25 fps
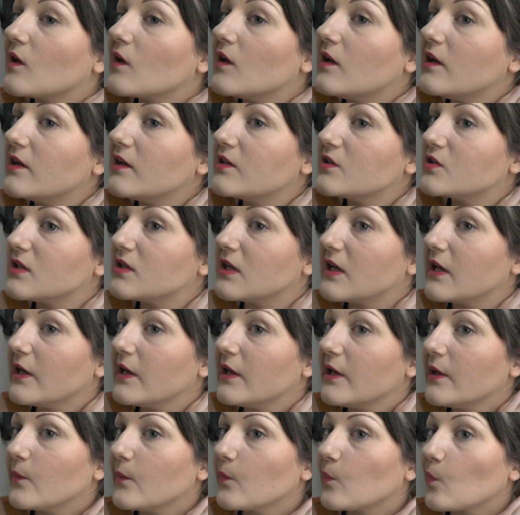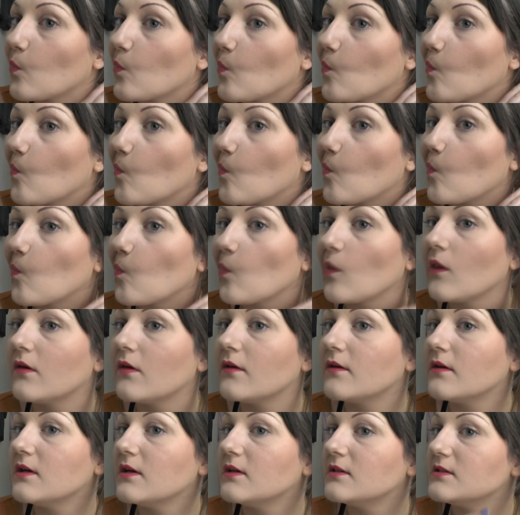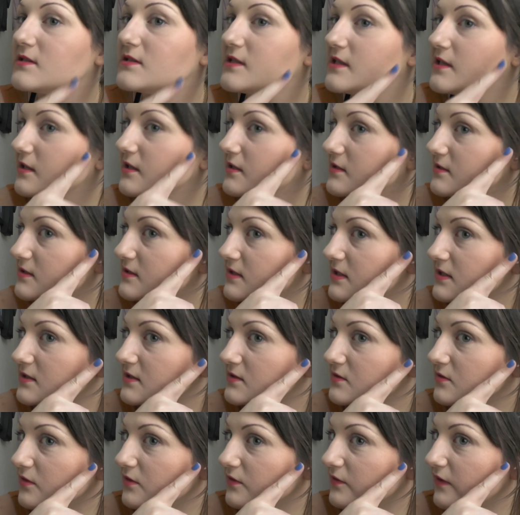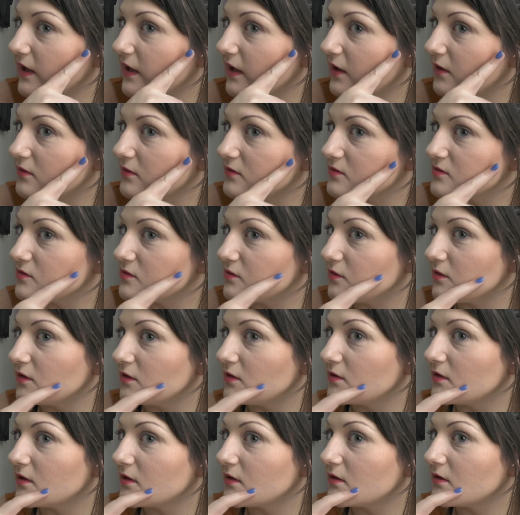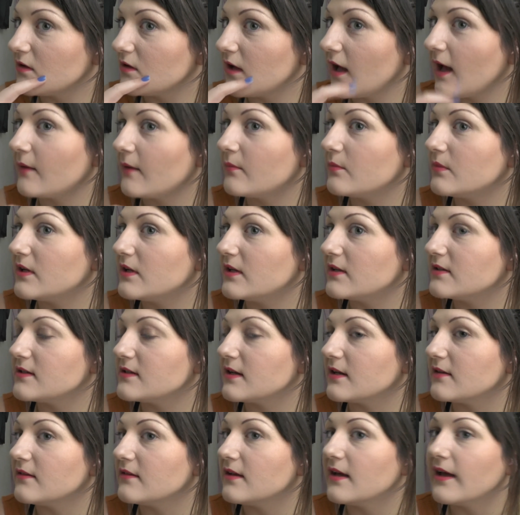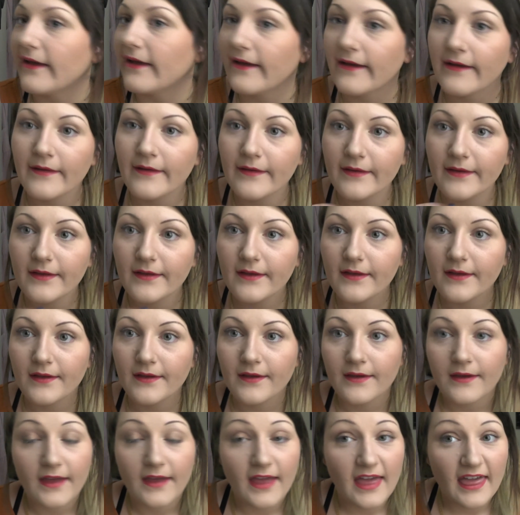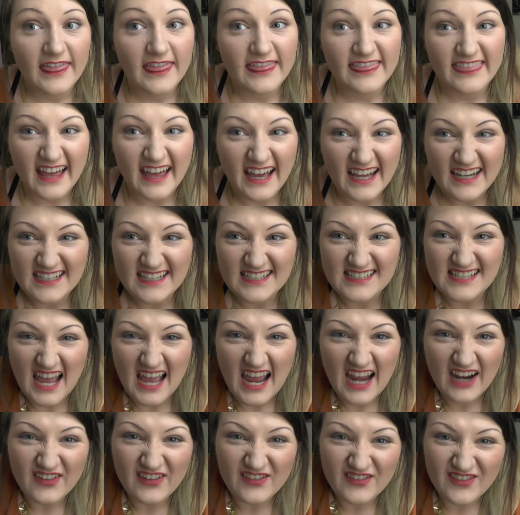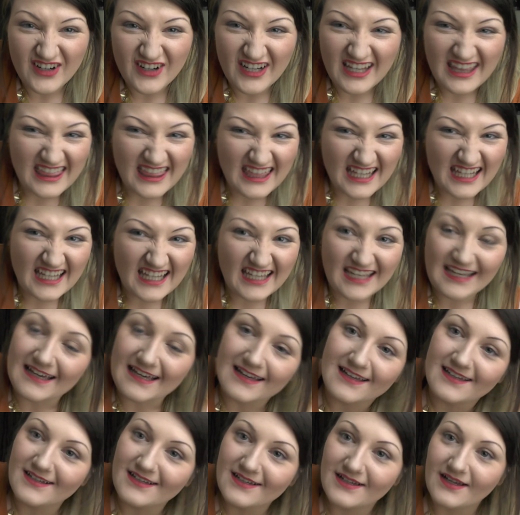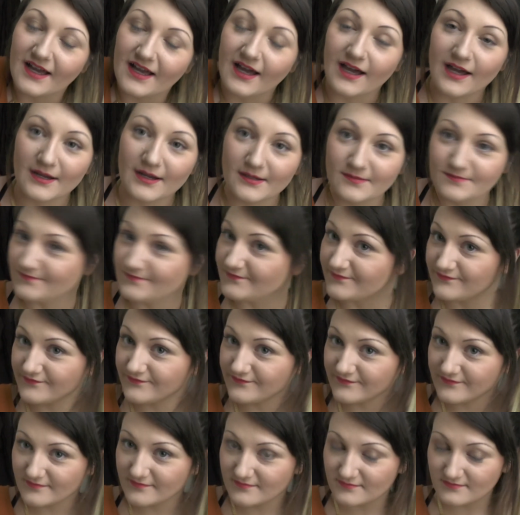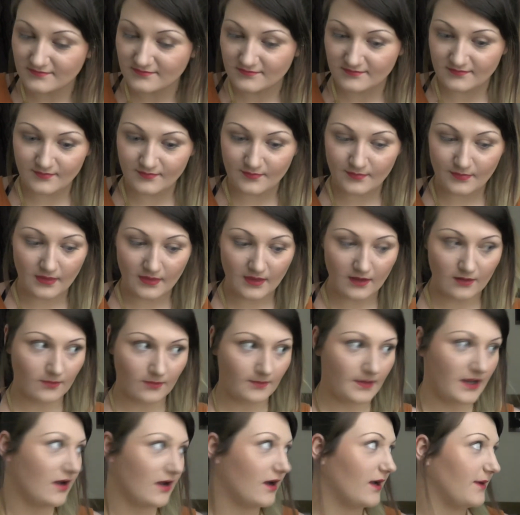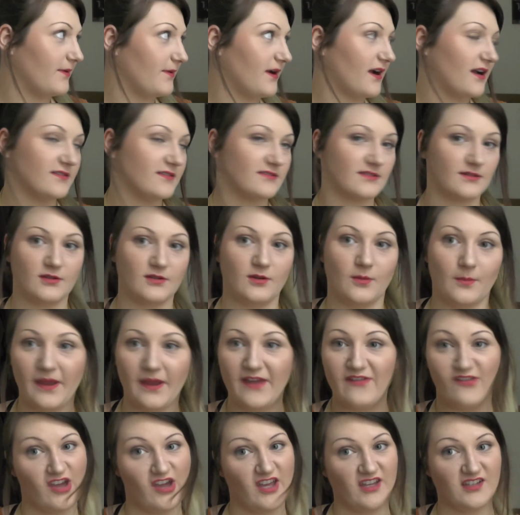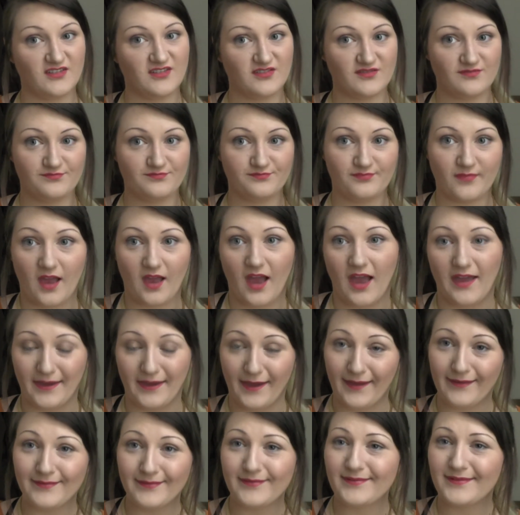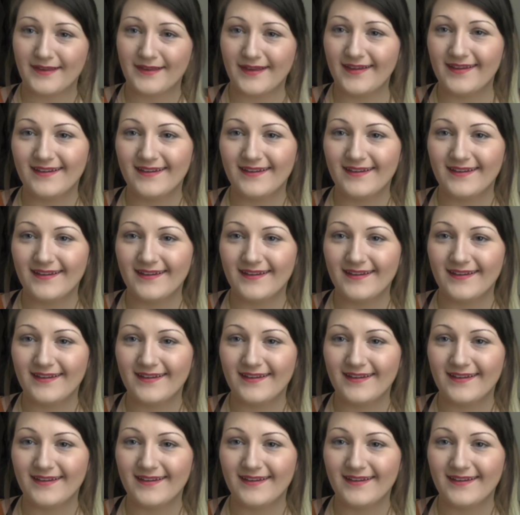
it. So you can see sort of a contour happening down there. That is everything. On my eyebrows and on my face, I guess.